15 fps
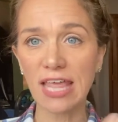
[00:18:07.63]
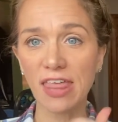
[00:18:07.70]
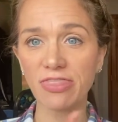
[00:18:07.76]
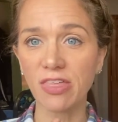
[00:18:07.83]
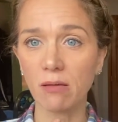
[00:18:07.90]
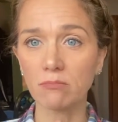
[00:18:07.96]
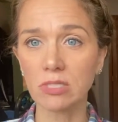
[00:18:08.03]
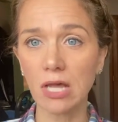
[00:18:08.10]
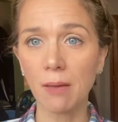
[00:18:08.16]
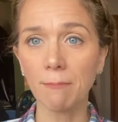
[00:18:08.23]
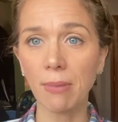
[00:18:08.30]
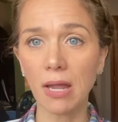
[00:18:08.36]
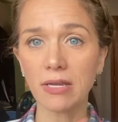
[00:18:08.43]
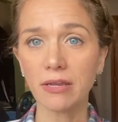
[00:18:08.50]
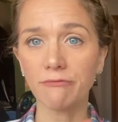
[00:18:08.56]
that thumbs up
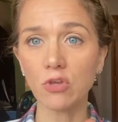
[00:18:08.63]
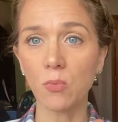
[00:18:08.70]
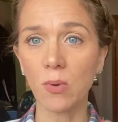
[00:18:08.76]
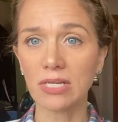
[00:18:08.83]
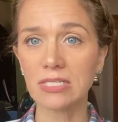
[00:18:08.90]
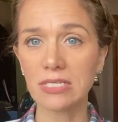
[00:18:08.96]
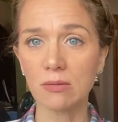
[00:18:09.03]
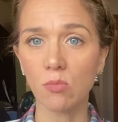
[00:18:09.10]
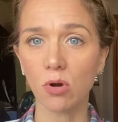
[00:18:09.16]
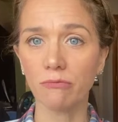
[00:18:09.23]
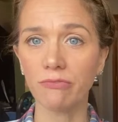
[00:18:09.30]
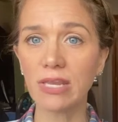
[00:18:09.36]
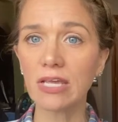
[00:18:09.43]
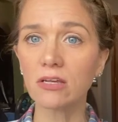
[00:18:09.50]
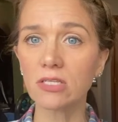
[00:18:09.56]
button if you want to see more
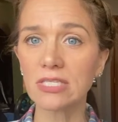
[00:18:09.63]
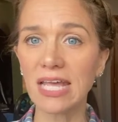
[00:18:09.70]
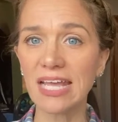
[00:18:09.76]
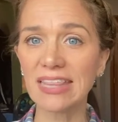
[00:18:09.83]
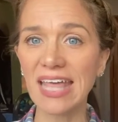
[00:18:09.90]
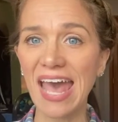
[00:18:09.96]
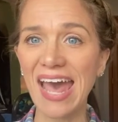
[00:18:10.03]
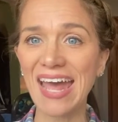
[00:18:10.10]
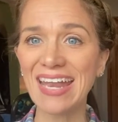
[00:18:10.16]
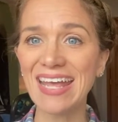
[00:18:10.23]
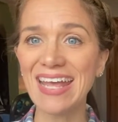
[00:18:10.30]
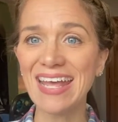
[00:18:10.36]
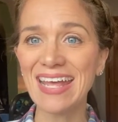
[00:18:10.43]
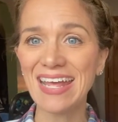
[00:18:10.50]
videos like that.